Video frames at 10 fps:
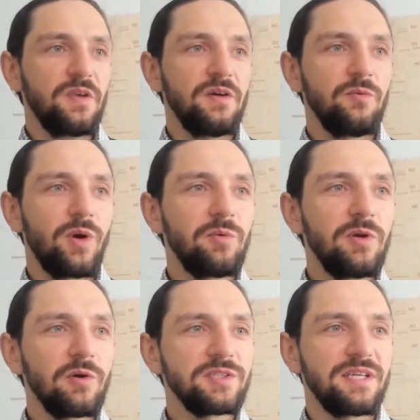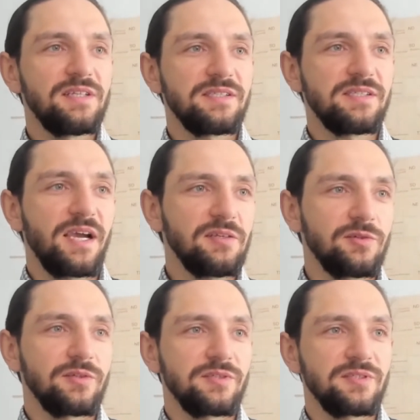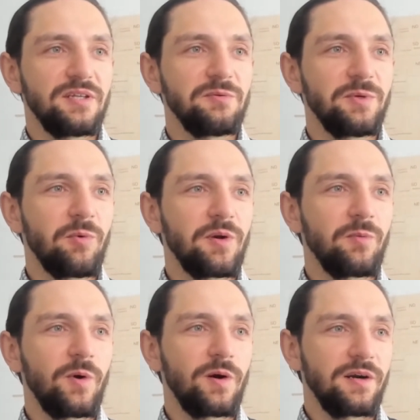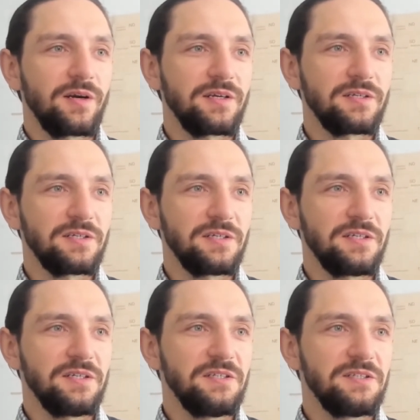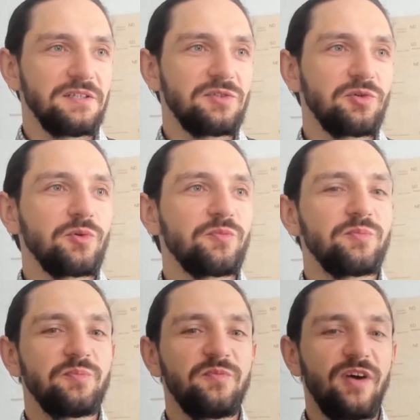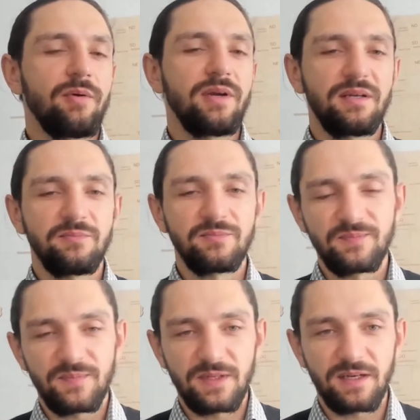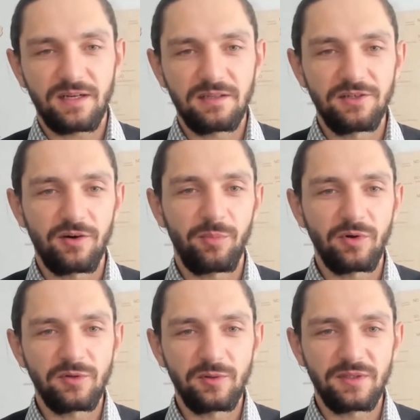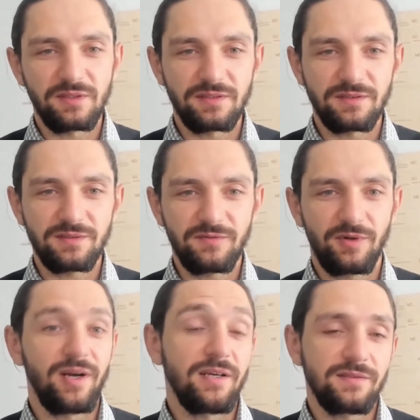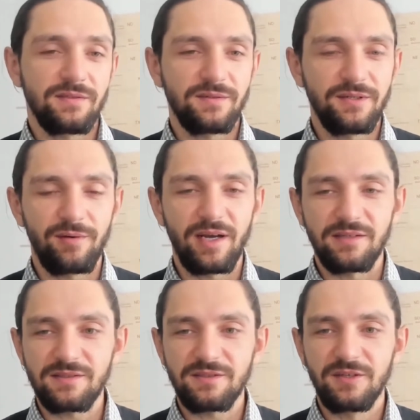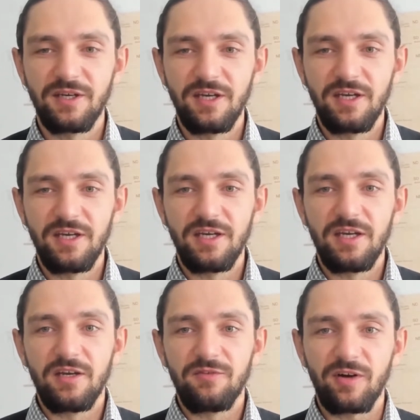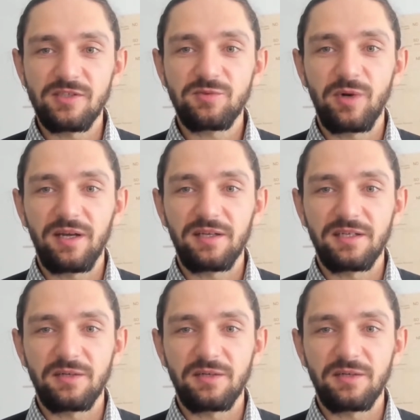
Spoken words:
when we looked at the sectors that we want to work, the two very clear opportunities for us arose. First one